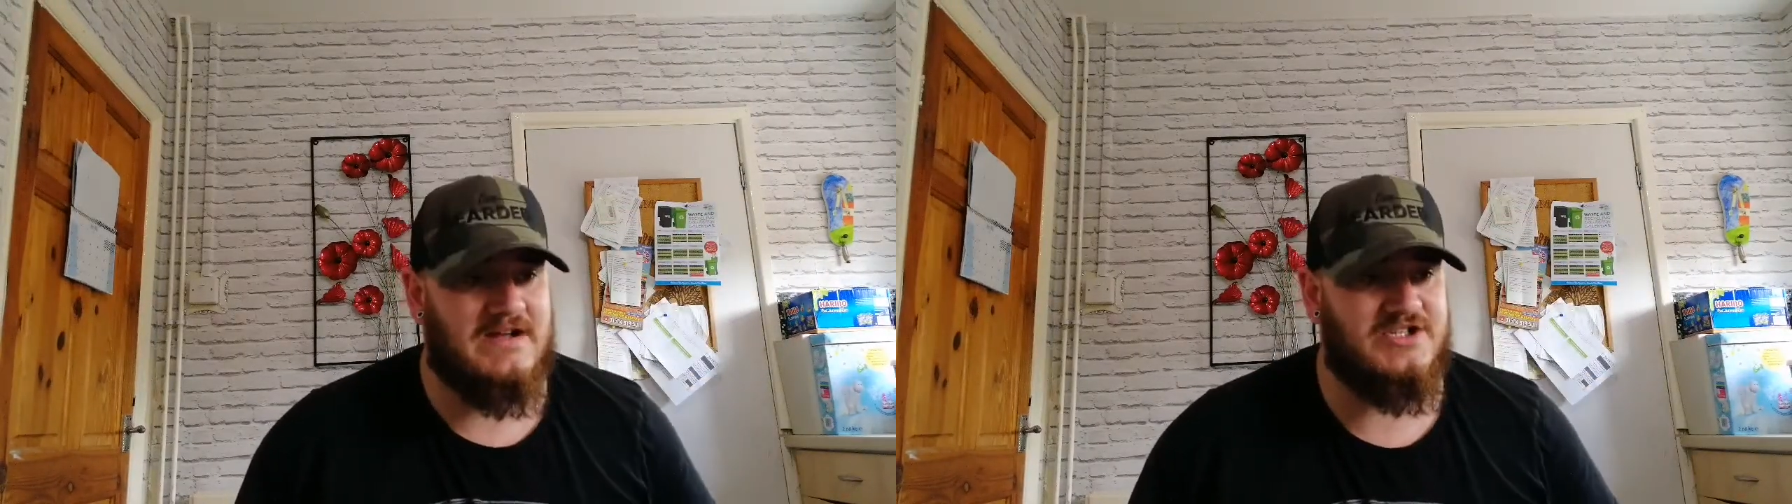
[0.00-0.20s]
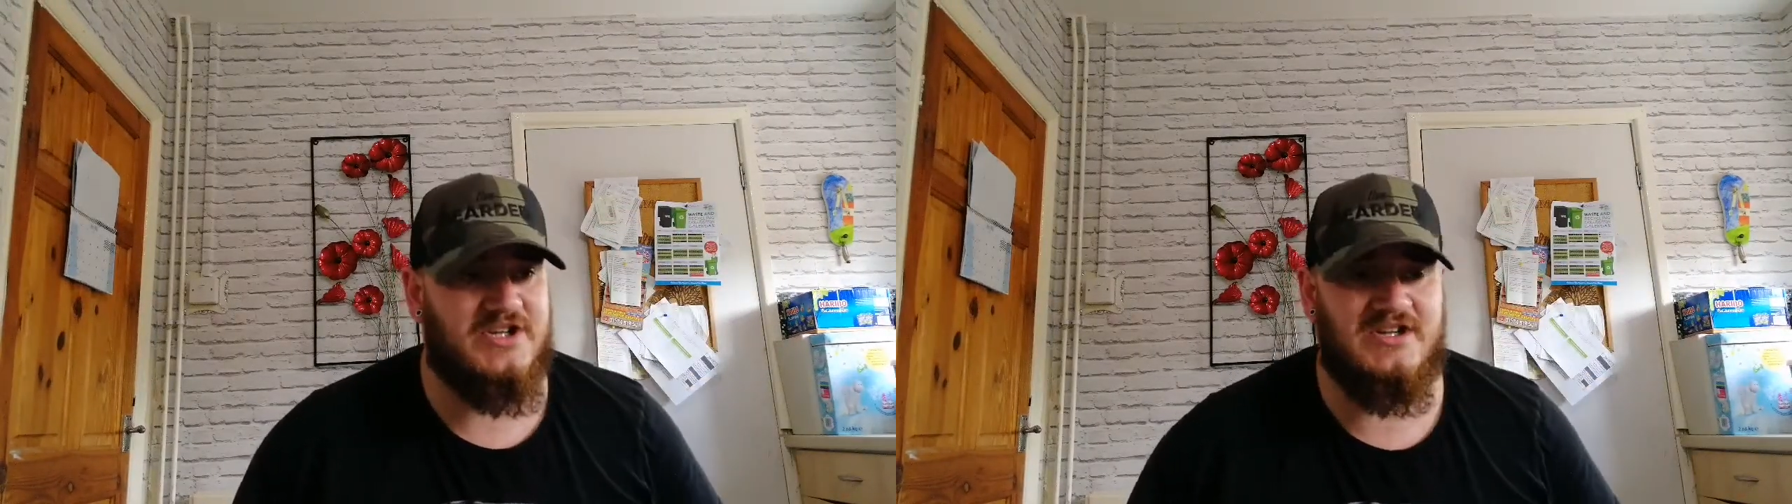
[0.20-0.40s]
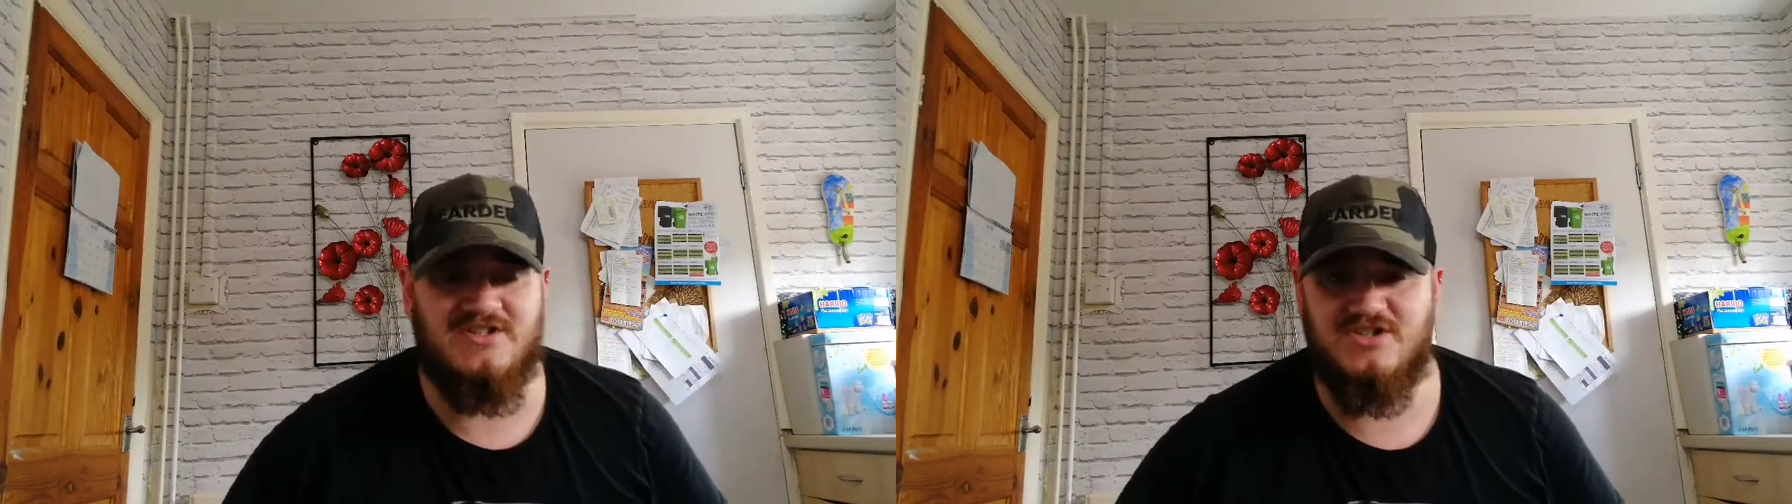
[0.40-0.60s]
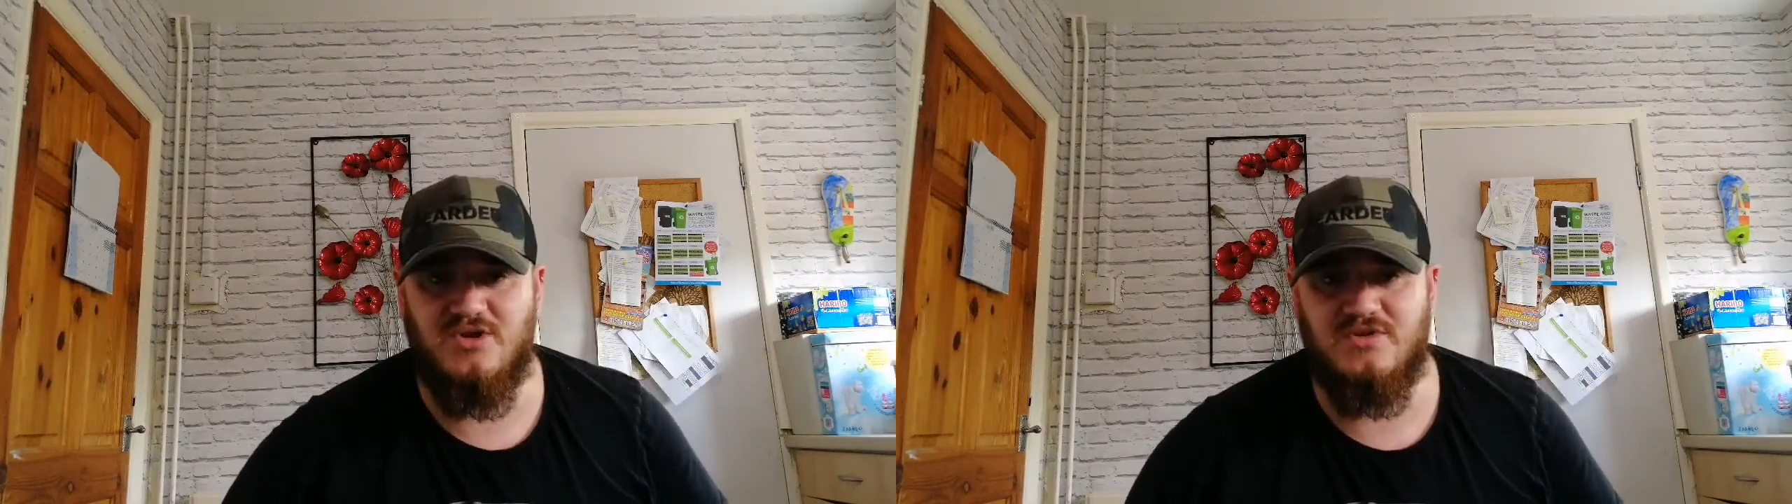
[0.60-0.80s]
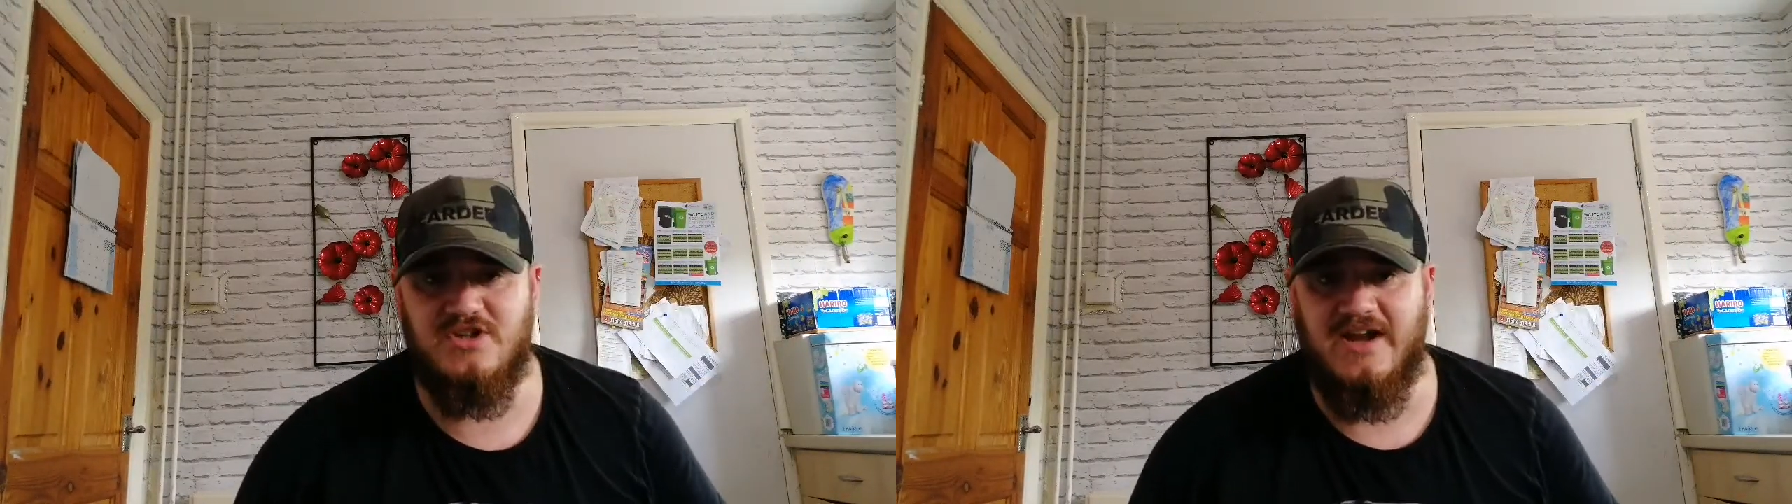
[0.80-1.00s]
to you as
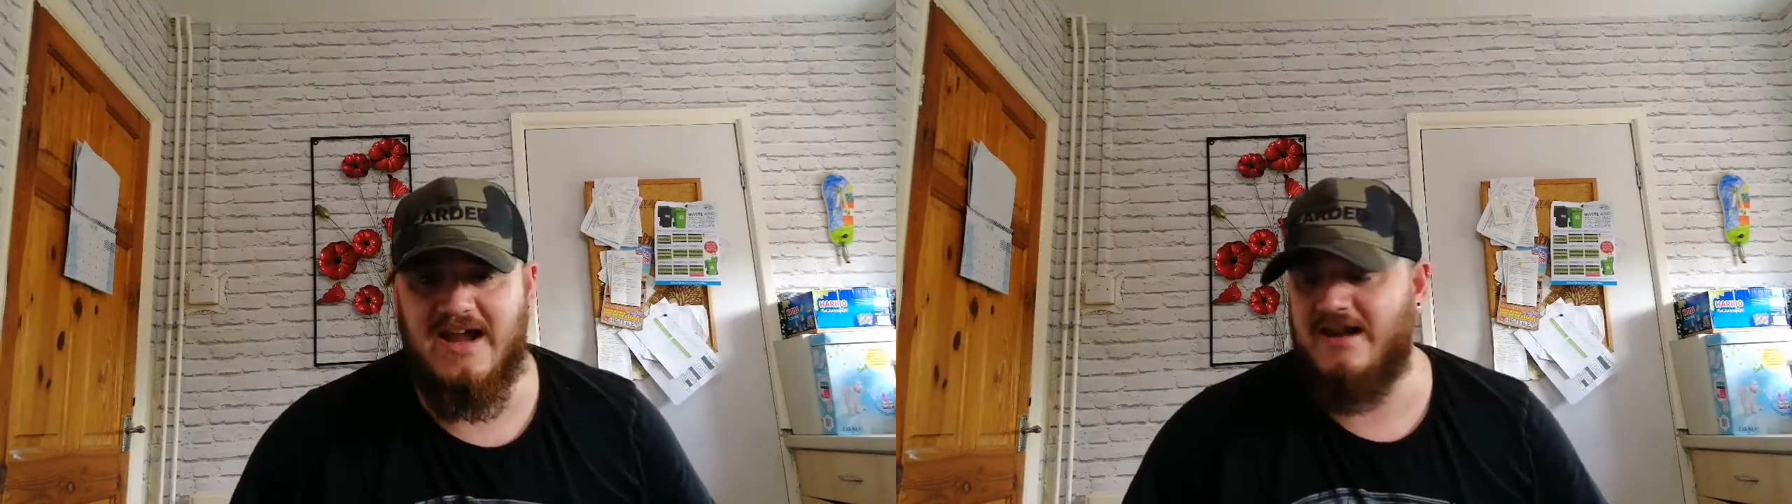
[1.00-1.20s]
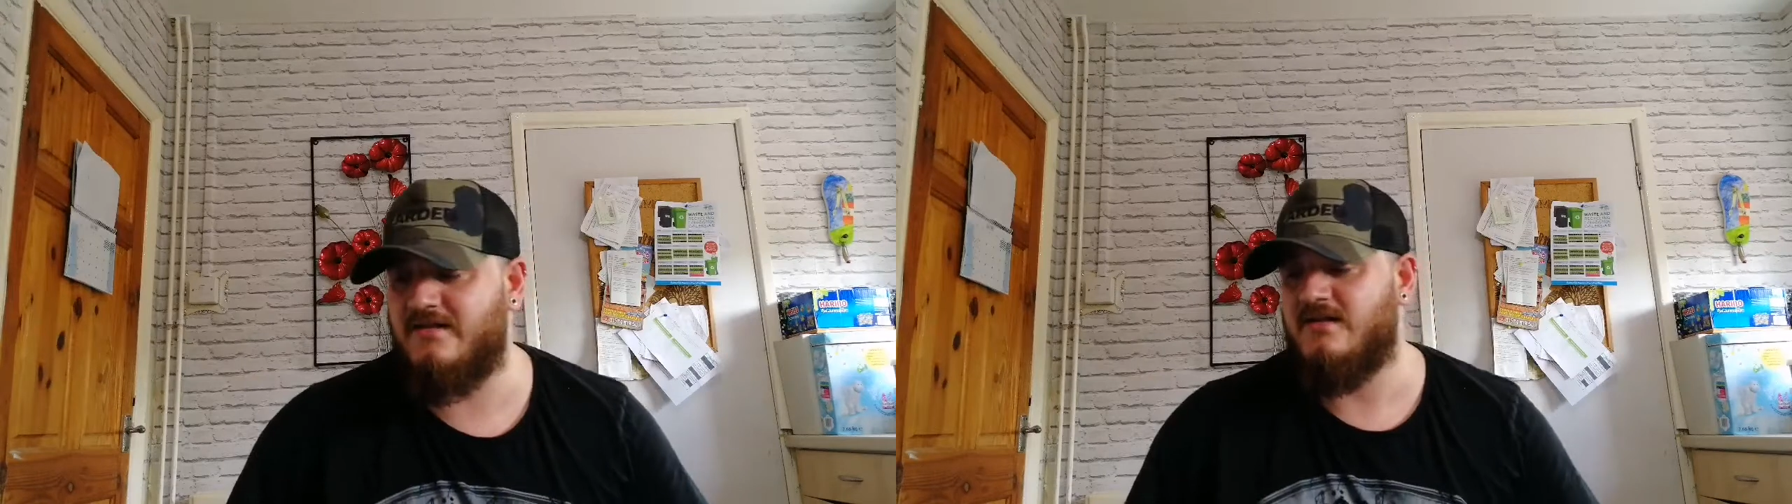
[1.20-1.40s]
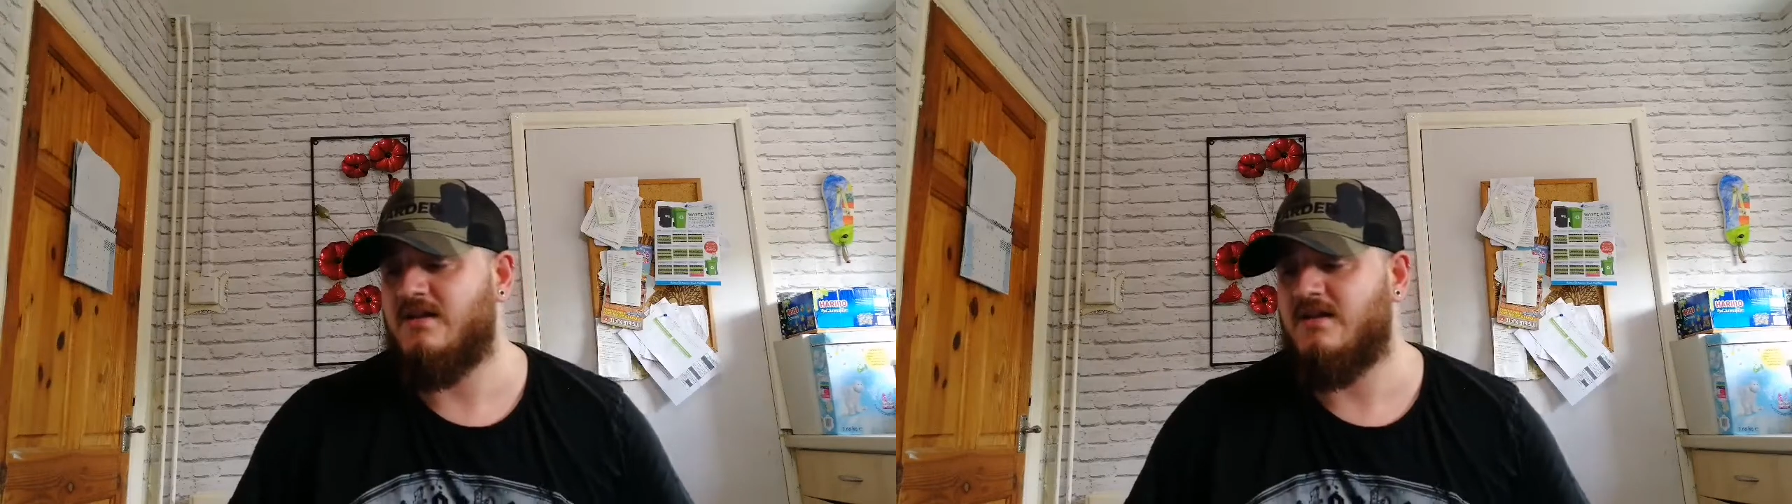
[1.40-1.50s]
soon as I can.